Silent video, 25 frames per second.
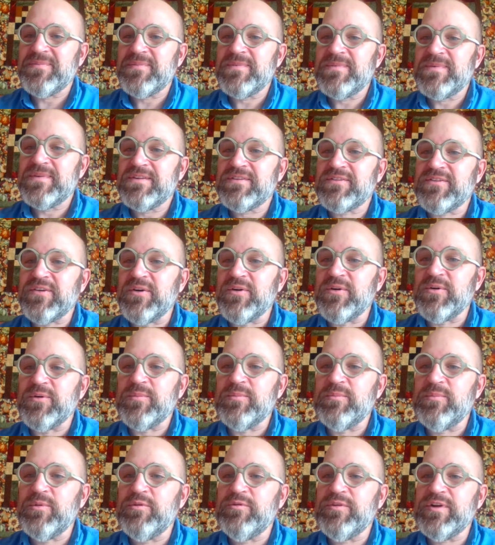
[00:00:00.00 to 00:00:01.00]
So
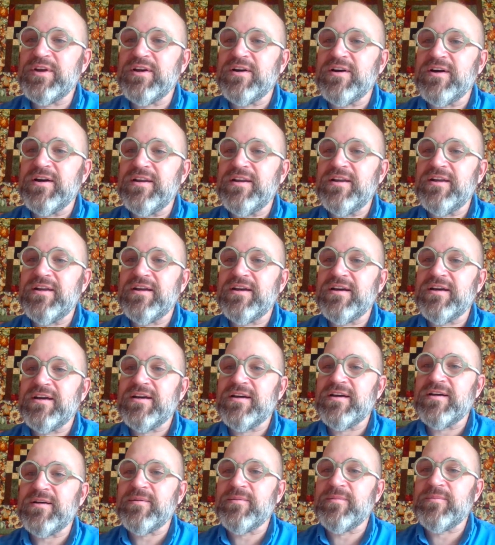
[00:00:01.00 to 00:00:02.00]
moving
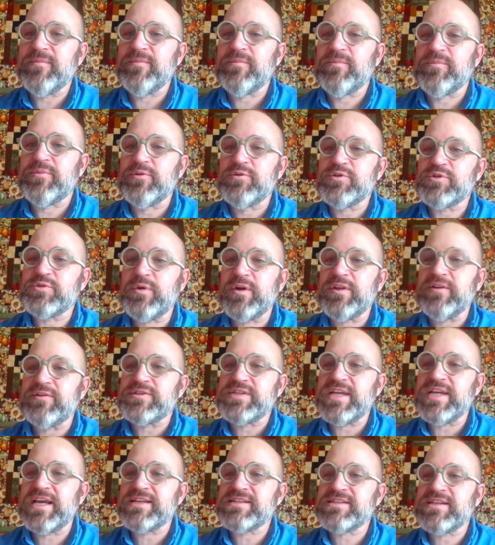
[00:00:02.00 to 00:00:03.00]
on, Bruce Weathers
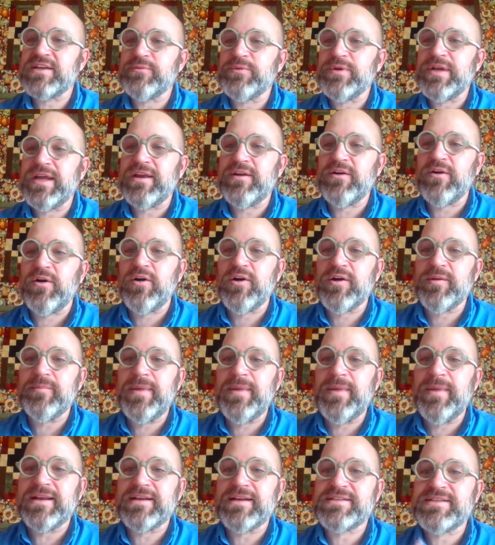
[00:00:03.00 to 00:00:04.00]
asked, can we add
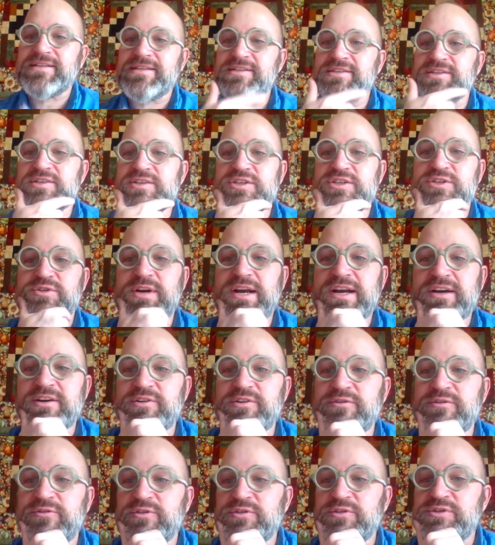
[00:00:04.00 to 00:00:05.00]
automatic distance tracker
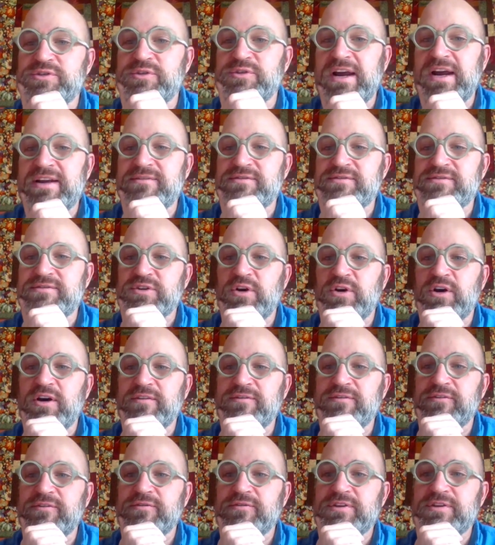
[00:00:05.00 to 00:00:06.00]
for drives off
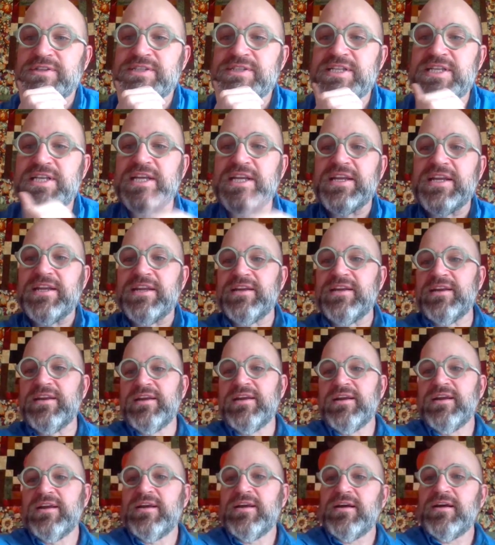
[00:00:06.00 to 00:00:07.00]
of the tee?
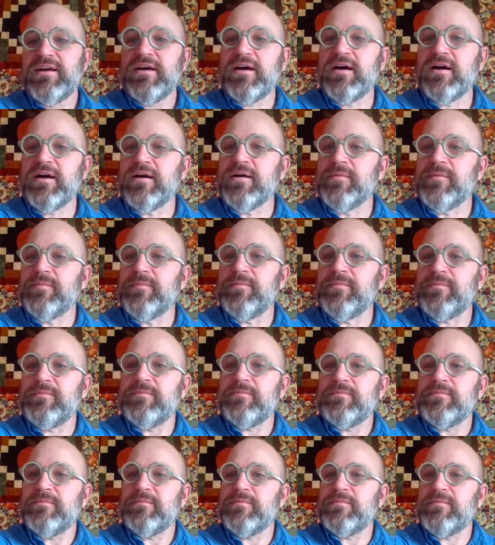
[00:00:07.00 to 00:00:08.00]

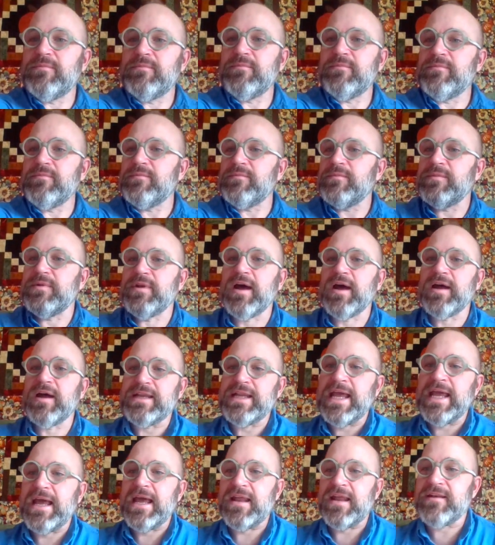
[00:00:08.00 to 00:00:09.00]
Not
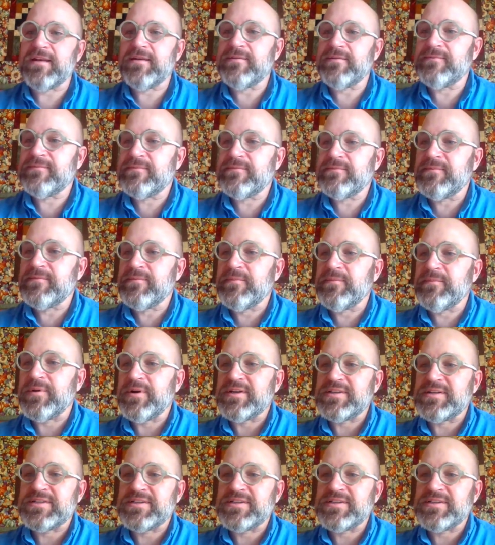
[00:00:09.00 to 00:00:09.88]
yet, but